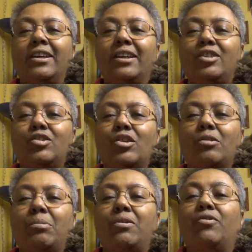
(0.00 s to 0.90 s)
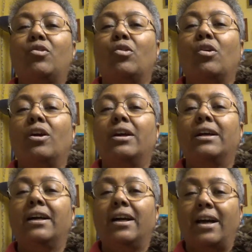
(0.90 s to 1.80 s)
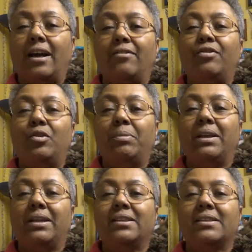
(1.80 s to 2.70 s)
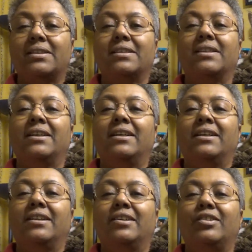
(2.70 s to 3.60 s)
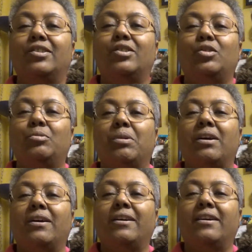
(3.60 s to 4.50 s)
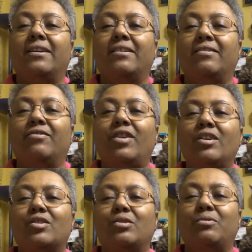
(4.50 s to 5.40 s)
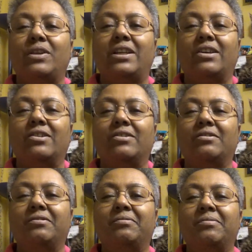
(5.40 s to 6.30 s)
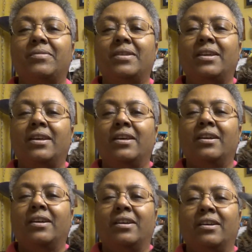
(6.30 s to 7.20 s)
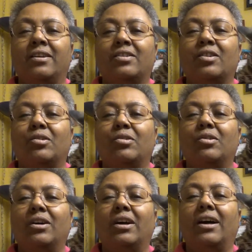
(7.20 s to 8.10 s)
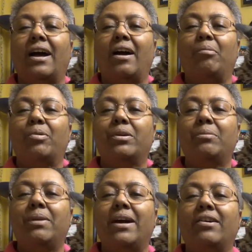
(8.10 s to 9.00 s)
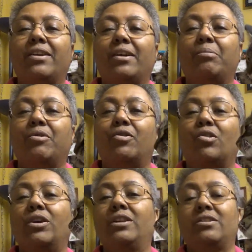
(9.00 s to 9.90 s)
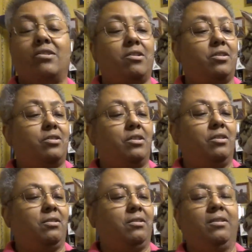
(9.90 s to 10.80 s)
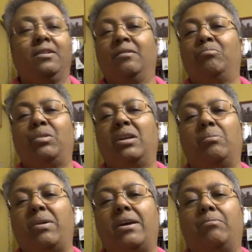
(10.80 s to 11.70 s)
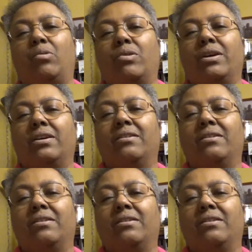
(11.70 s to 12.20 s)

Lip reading: He's joining me for a few minutes to do my Flosstube video. So I'll put him down now before he starts being a bad boy.